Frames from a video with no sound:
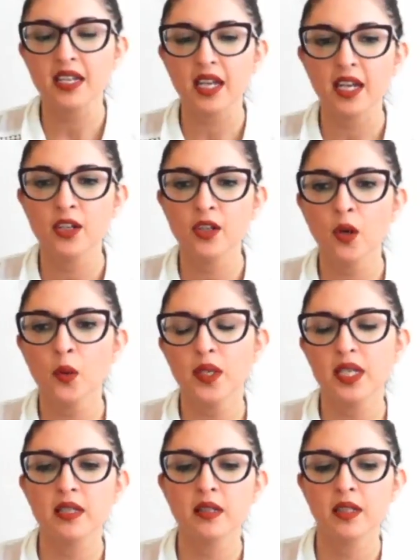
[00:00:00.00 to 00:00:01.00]
I know
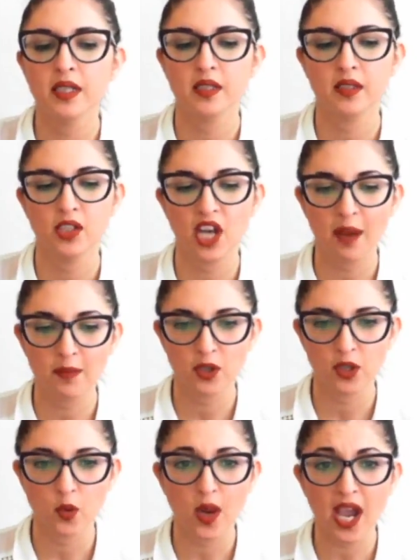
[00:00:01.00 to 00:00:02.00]
in this chapter,
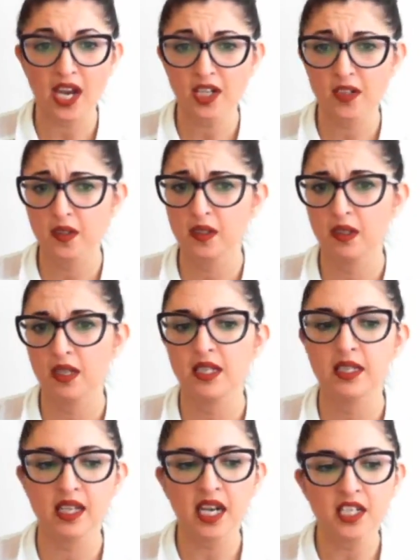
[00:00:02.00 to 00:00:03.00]
it's
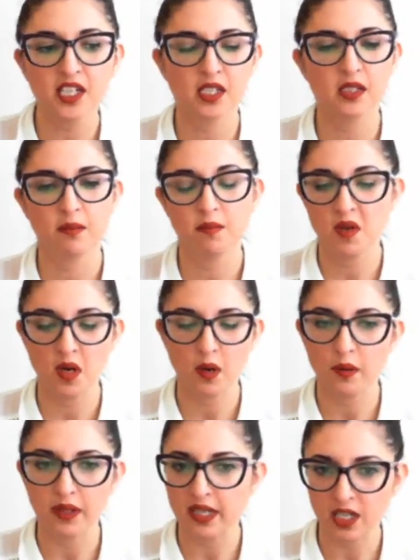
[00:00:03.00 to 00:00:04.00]
not just,
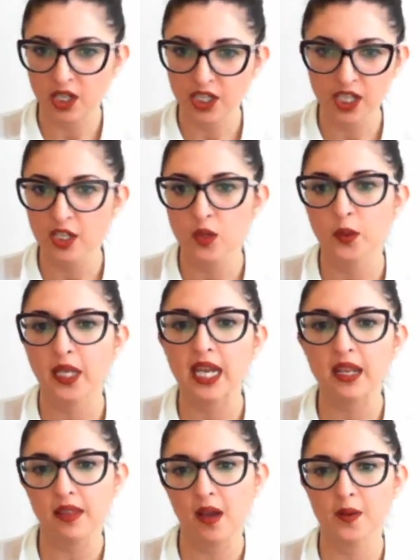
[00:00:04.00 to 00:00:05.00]
a continual
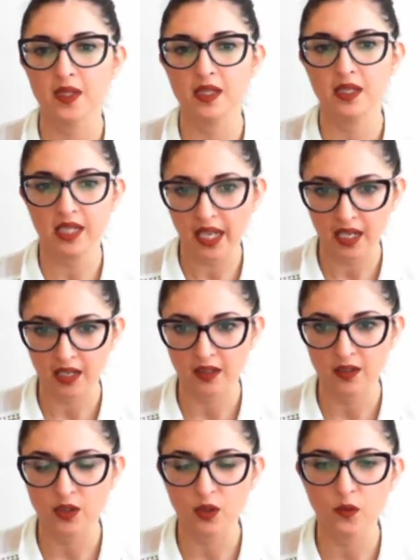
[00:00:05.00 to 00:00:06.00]
8,000
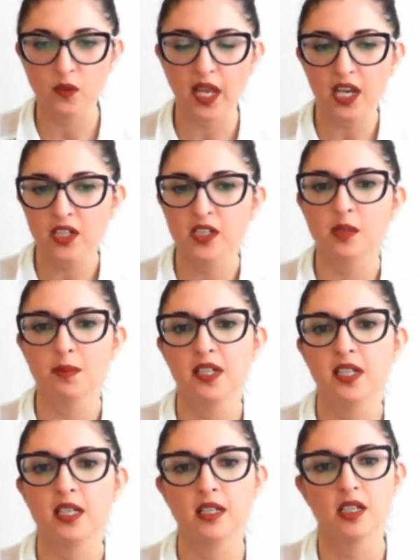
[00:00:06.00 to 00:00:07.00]
days. You've actually split
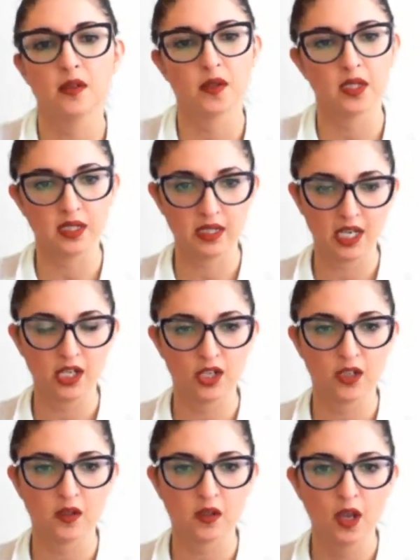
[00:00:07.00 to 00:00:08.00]
it into different
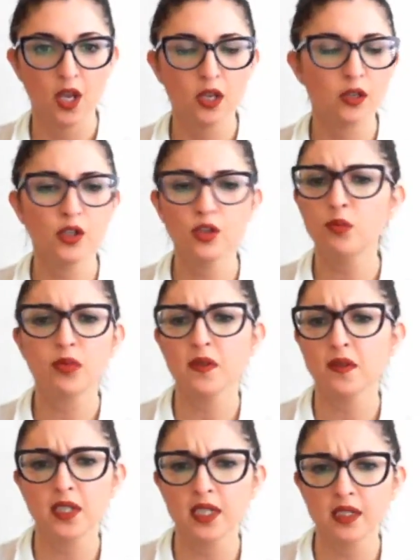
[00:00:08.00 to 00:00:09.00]
stages. Could you
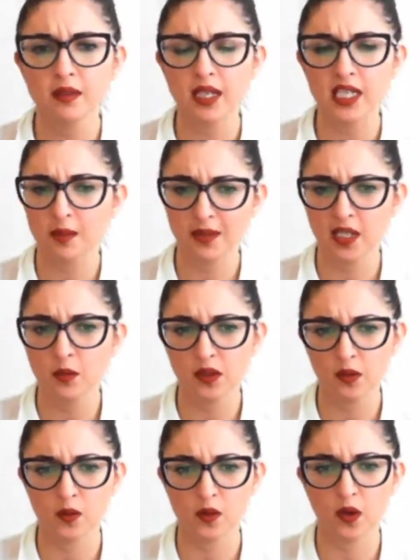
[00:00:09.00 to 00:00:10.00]
briefly explain what
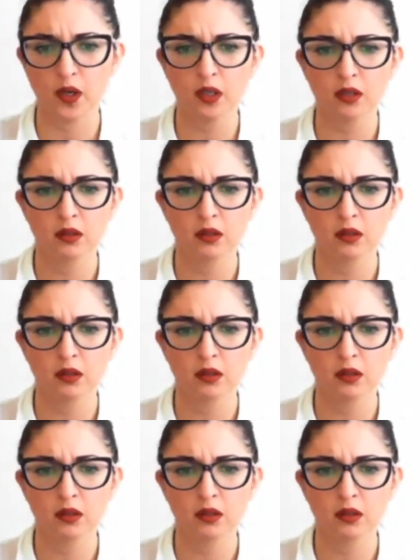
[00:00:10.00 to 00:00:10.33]
those are?